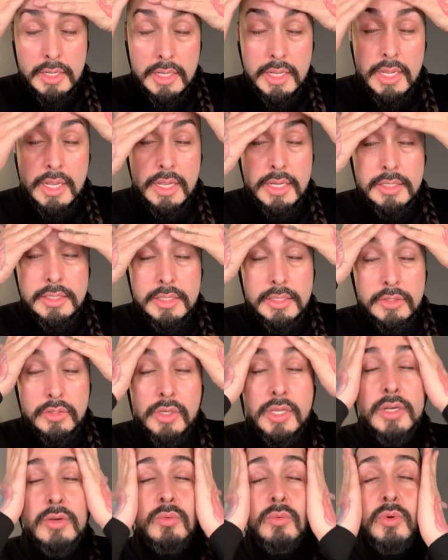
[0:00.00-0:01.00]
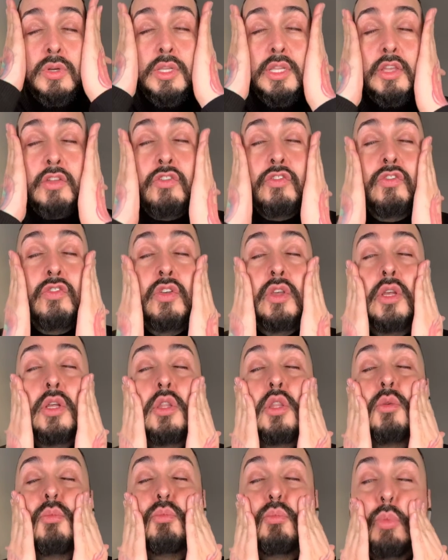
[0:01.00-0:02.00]
And you can really
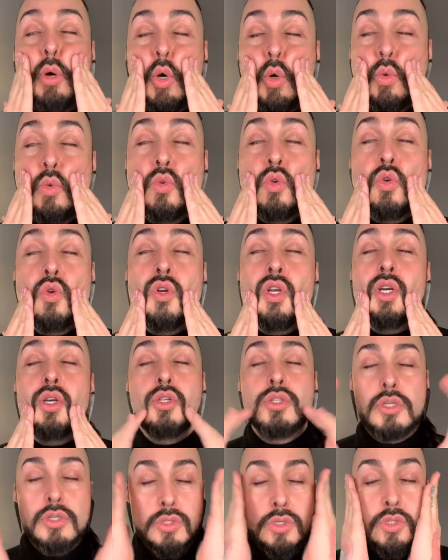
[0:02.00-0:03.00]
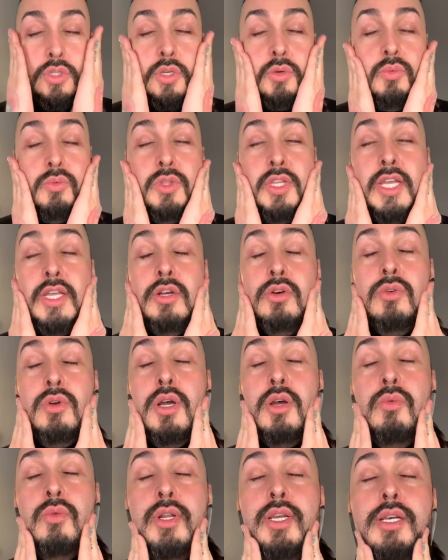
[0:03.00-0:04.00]
feel the bone structure so that later
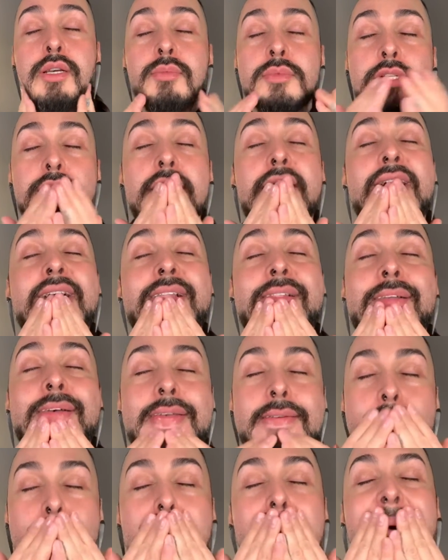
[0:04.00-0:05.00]
on when it comes to highlight and